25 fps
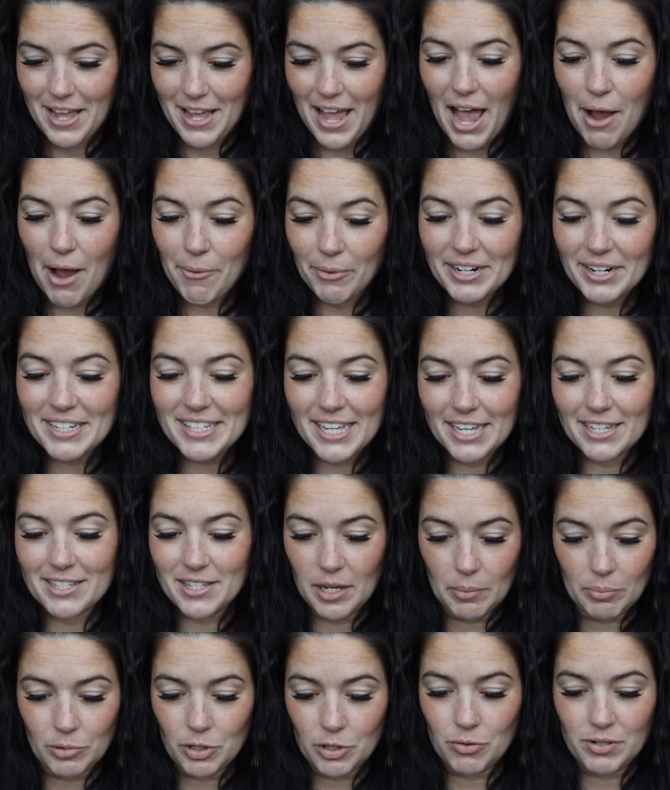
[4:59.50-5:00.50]
I want to say
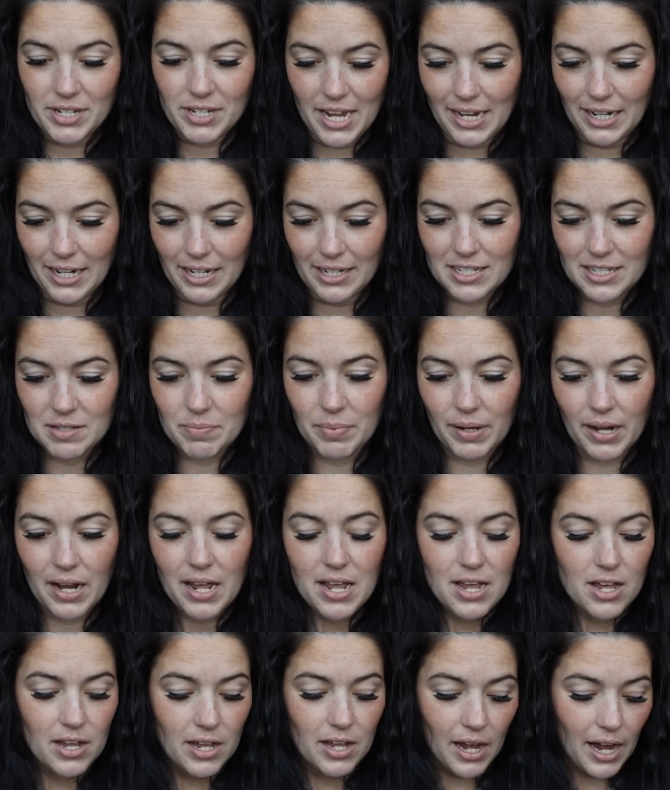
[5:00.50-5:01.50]
subcutaneous, but
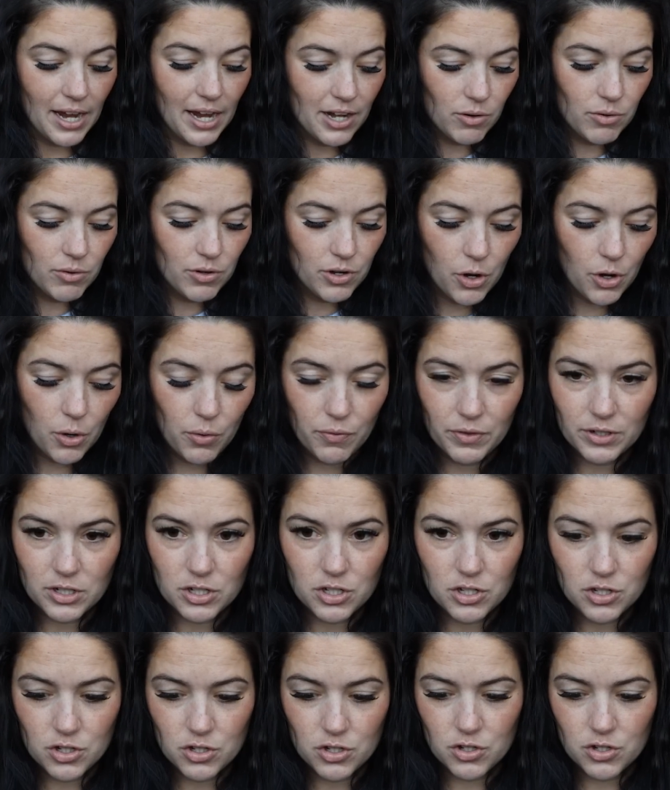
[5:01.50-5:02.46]
I don't know if it's